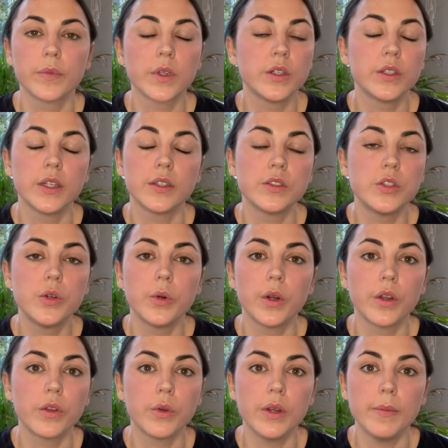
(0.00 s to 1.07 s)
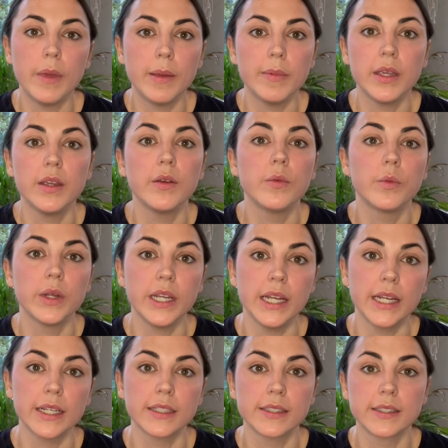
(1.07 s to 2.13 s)
like 2 or 3 maybe
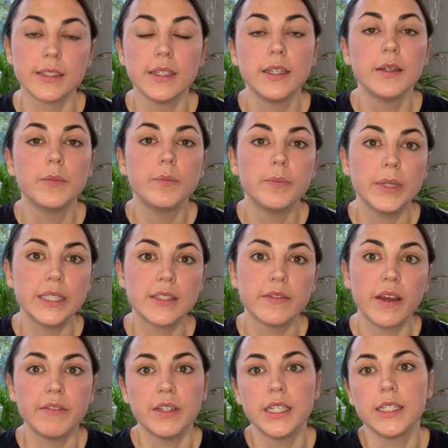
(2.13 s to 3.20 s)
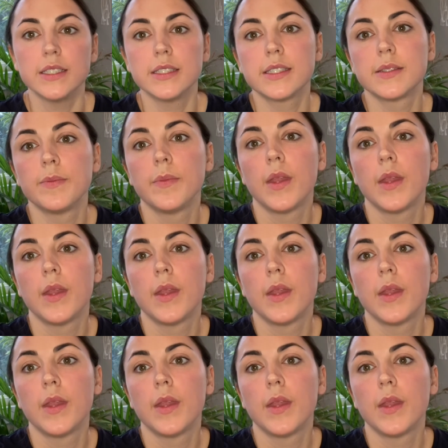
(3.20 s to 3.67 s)
readings, bits of evidence.